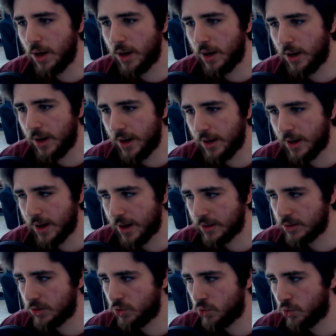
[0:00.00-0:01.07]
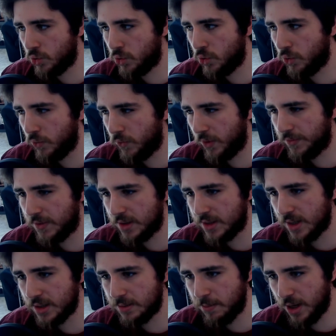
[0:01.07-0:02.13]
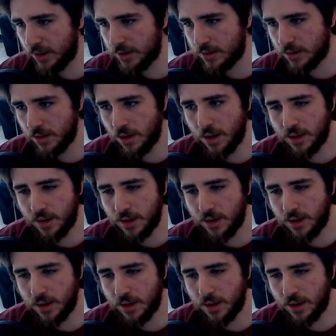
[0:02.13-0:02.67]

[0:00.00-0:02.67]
AES 256 bits.